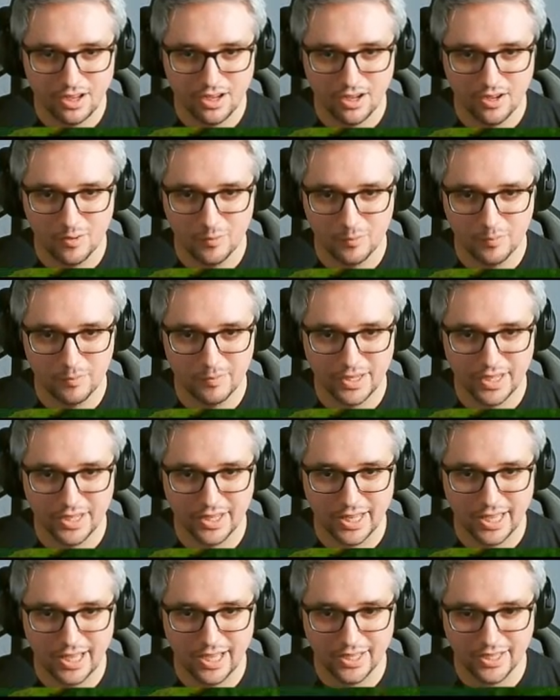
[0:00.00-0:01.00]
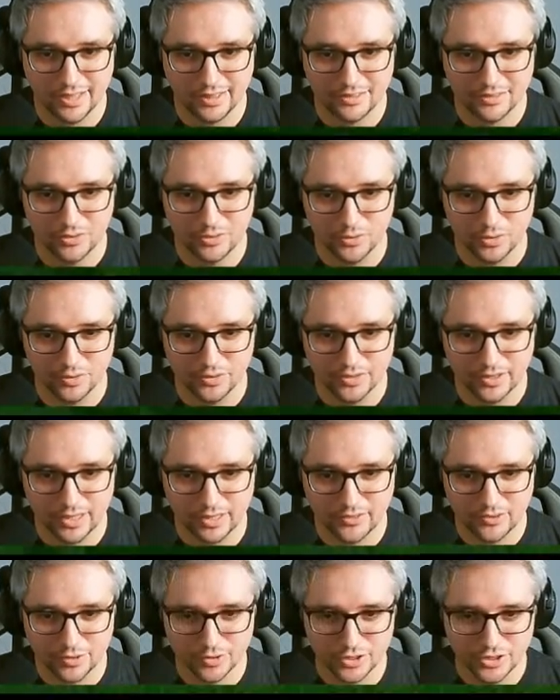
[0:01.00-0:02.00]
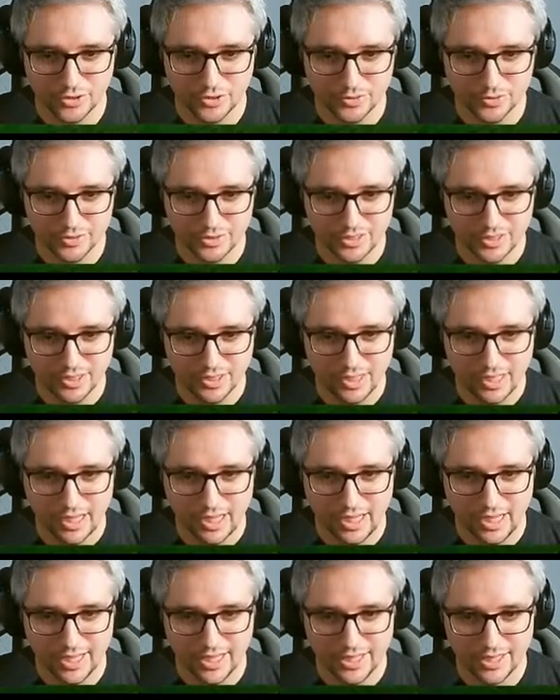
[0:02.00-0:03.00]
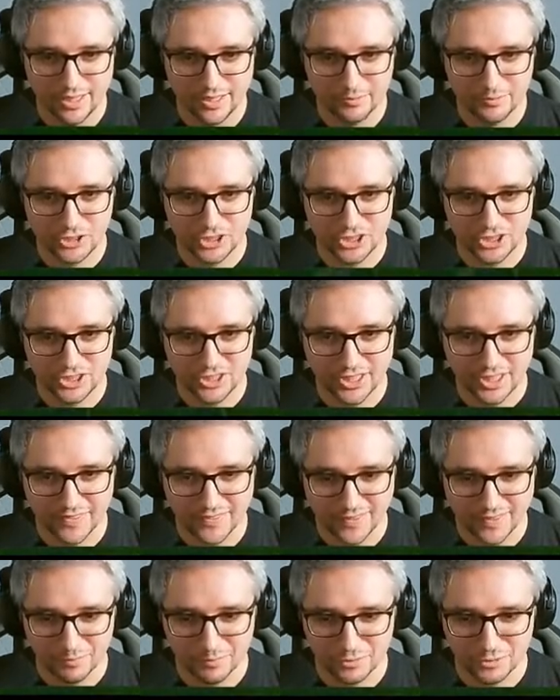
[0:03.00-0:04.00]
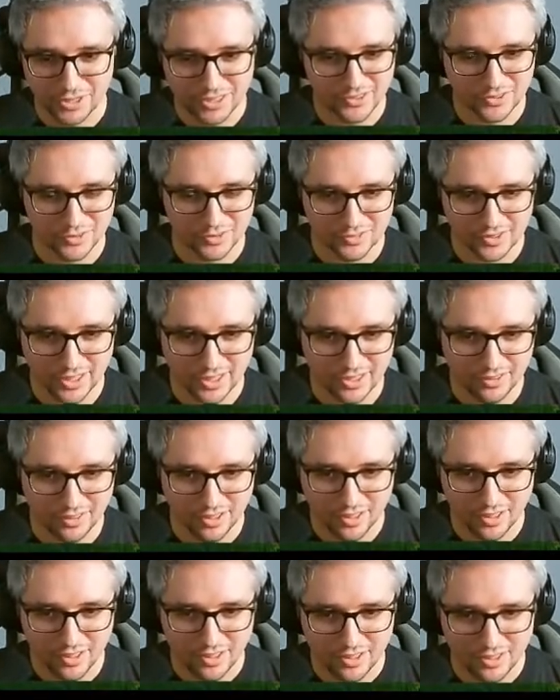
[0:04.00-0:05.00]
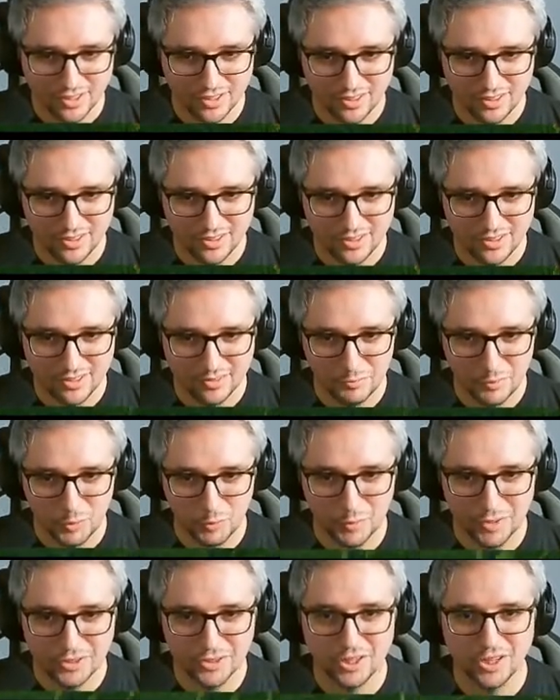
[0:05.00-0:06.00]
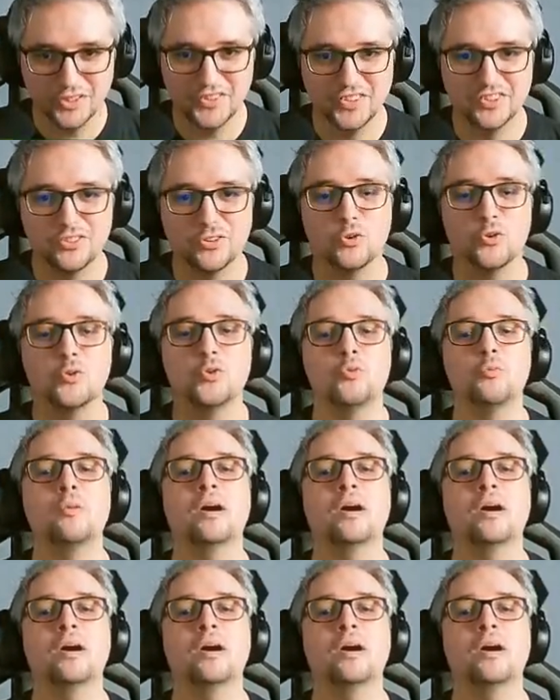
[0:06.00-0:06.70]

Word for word: Oh man, I... Oh, that's our cue. I am shitting bricks over here. What we got is... Oh